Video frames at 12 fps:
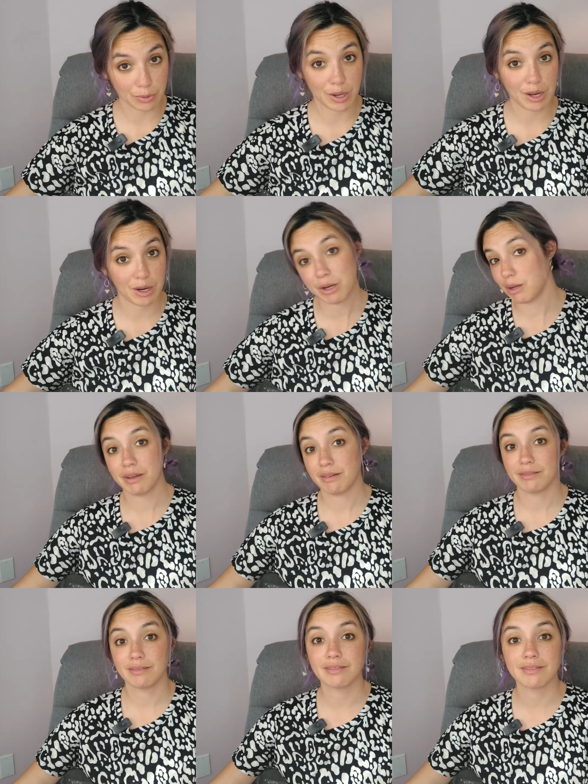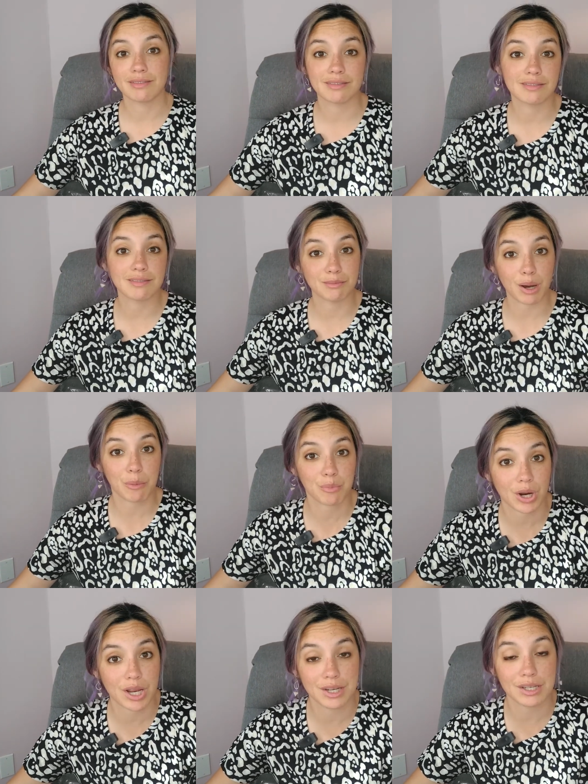When my
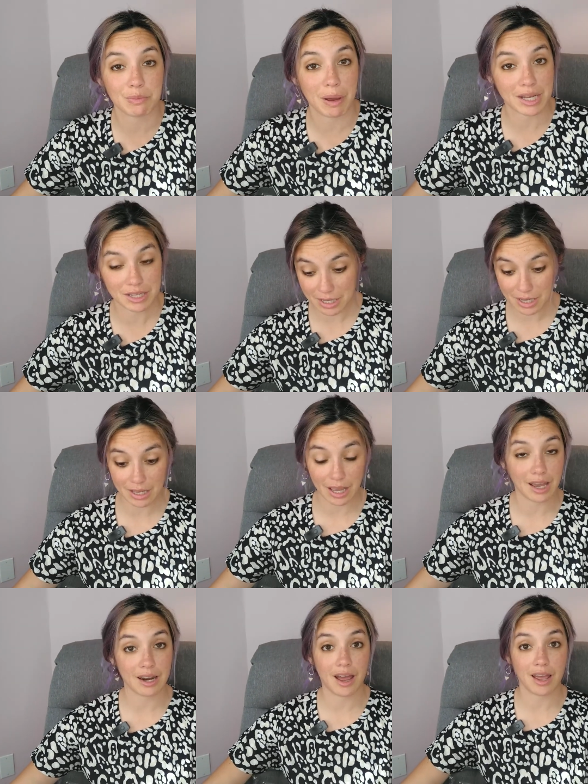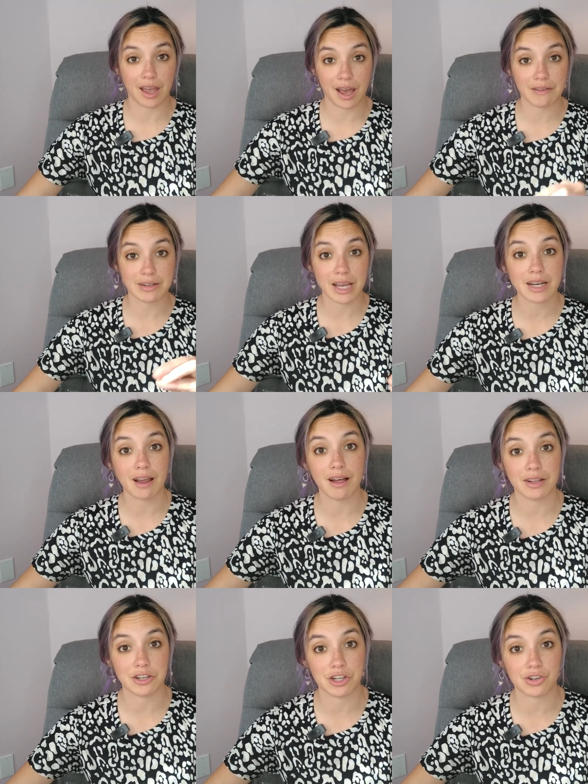brain is spastic and I have
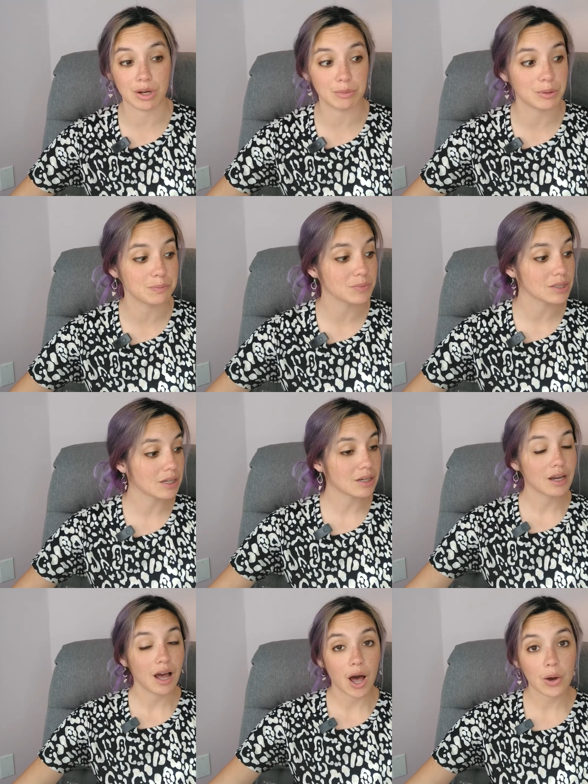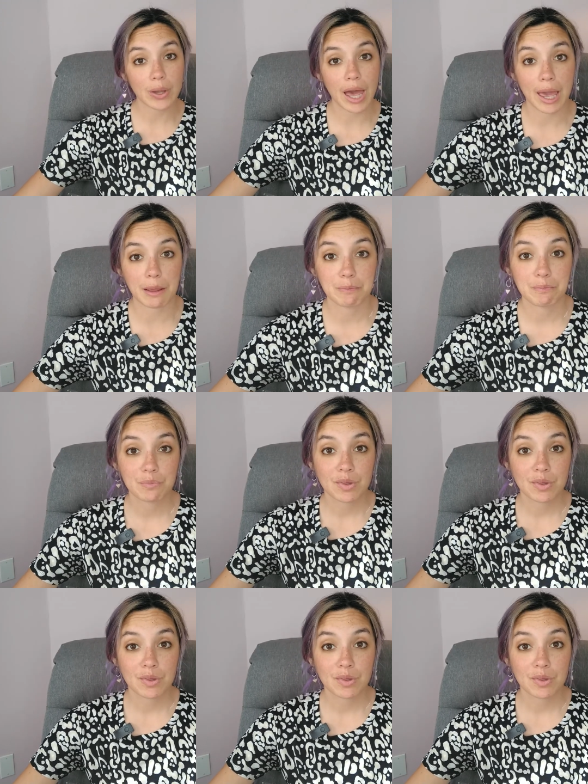technology trouble. Okay.